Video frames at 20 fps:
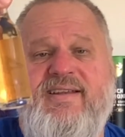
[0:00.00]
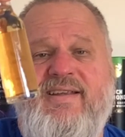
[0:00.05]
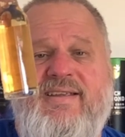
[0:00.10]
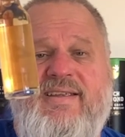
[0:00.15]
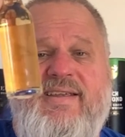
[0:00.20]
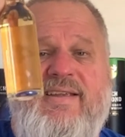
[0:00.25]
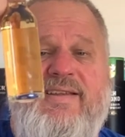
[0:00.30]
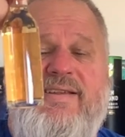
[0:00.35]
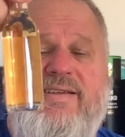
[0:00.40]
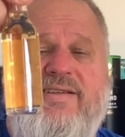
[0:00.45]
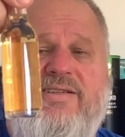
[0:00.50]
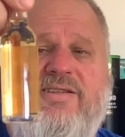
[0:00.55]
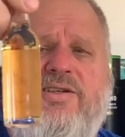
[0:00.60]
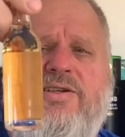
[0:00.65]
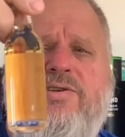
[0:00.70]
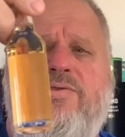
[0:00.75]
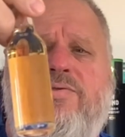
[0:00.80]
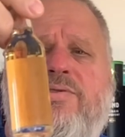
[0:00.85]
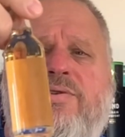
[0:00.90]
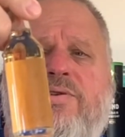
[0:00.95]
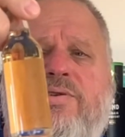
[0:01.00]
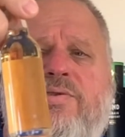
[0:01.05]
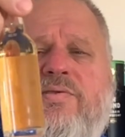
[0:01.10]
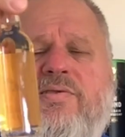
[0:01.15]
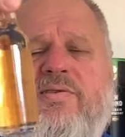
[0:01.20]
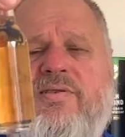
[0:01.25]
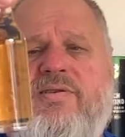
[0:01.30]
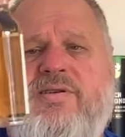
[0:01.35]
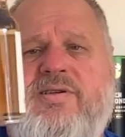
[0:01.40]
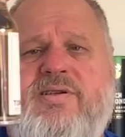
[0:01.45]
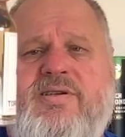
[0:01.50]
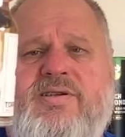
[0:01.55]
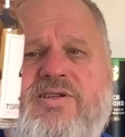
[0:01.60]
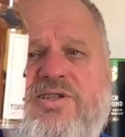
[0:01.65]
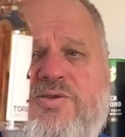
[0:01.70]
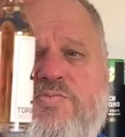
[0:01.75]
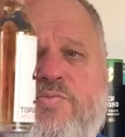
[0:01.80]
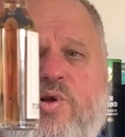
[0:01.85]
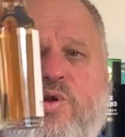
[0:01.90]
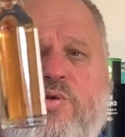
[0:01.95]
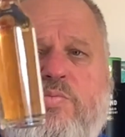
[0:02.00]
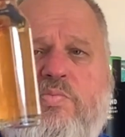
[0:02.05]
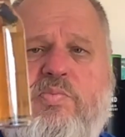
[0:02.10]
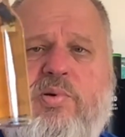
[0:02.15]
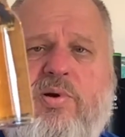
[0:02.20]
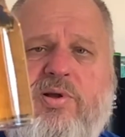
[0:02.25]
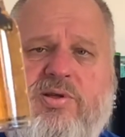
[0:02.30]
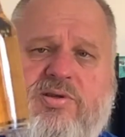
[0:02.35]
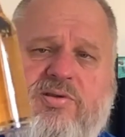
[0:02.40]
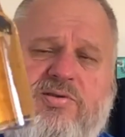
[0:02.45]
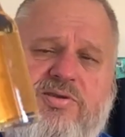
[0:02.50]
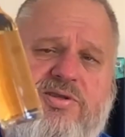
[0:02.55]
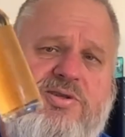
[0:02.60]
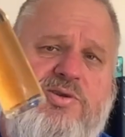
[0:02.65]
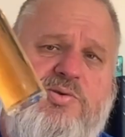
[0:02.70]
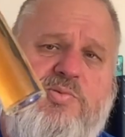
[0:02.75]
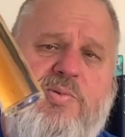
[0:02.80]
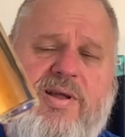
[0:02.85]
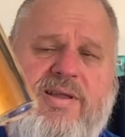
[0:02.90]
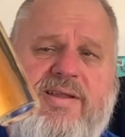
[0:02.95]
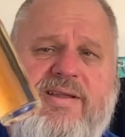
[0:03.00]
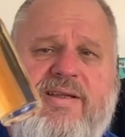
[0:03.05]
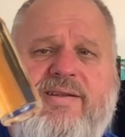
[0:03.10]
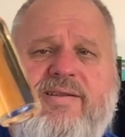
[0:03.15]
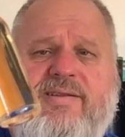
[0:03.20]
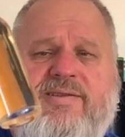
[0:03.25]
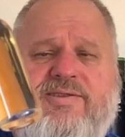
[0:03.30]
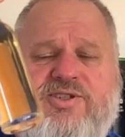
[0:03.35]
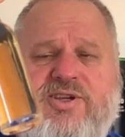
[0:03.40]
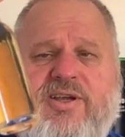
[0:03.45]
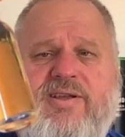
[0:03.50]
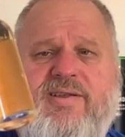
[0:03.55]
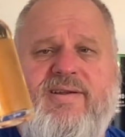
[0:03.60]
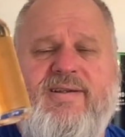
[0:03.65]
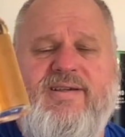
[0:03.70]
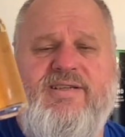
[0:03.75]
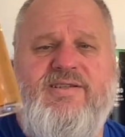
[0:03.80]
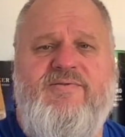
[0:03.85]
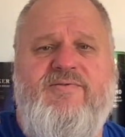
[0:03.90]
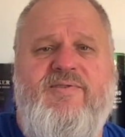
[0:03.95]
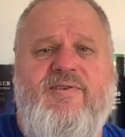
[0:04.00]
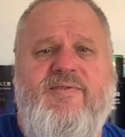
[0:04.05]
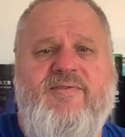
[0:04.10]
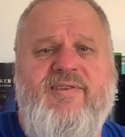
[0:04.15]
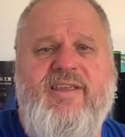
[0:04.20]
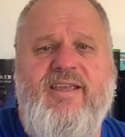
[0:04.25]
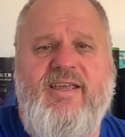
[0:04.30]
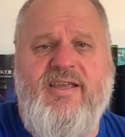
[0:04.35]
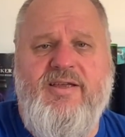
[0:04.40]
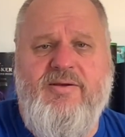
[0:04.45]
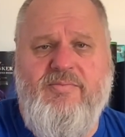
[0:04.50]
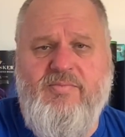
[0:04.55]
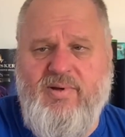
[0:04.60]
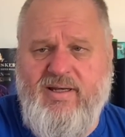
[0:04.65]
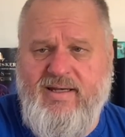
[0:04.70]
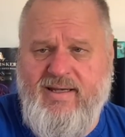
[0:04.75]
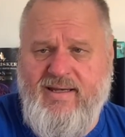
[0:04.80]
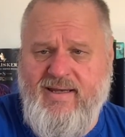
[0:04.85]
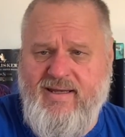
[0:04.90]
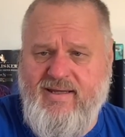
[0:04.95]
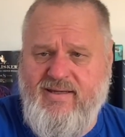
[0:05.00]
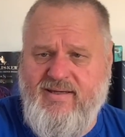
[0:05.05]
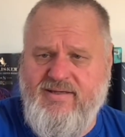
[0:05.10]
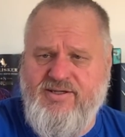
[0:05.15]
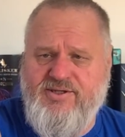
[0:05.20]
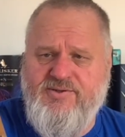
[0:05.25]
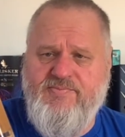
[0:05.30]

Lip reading: it in this cute little small bottles, quite a generous 50 milliliters.